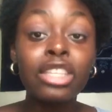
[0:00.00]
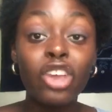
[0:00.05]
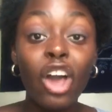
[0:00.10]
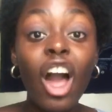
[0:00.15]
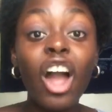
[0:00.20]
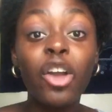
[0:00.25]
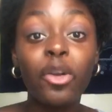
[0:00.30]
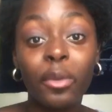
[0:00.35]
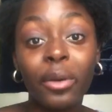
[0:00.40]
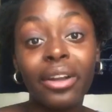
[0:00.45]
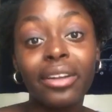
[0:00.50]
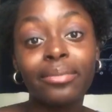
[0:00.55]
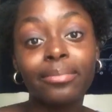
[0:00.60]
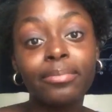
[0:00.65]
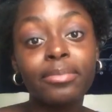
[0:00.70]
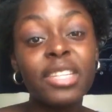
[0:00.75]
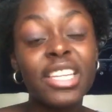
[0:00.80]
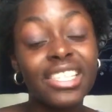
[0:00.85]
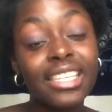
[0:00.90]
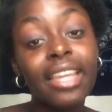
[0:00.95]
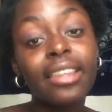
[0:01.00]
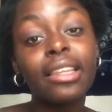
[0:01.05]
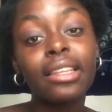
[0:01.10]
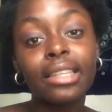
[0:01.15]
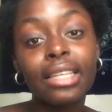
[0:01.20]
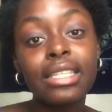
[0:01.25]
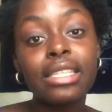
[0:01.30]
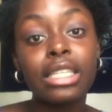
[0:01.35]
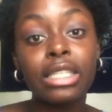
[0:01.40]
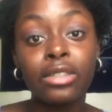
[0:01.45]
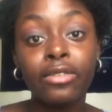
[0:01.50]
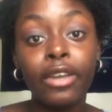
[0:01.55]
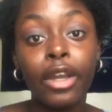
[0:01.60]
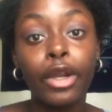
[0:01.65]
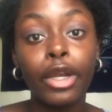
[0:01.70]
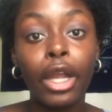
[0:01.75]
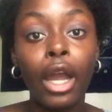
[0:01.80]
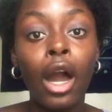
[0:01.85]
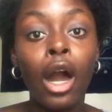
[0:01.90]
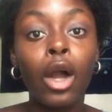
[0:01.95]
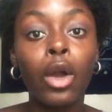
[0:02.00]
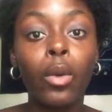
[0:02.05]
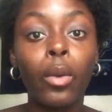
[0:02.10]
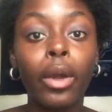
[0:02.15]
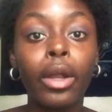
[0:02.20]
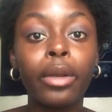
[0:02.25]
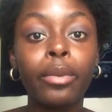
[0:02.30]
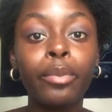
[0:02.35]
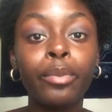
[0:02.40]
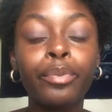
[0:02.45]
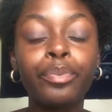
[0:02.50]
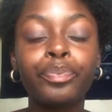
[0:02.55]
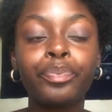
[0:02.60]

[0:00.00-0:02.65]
awkward. To say the least, it's very awkward.